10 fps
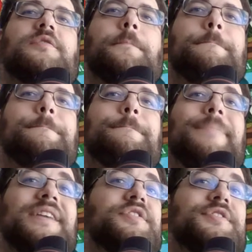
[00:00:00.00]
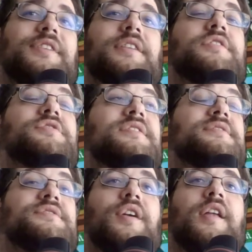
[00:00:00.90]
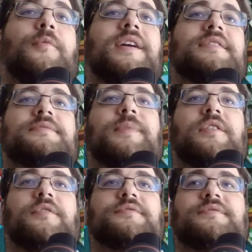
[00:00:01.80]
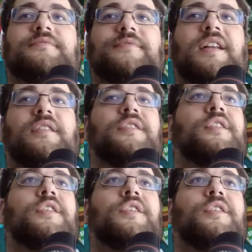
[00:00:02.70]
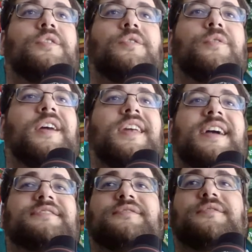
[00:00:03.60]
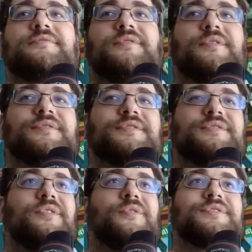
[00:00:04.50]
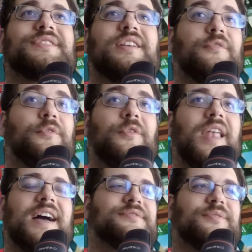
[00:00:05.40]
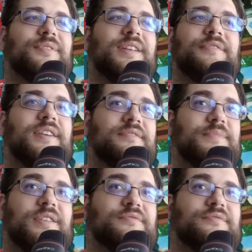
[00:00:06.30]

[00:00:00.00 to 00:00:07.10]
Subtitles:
the better strategy really wins because, well, you can excuse yourself on the lags or anything.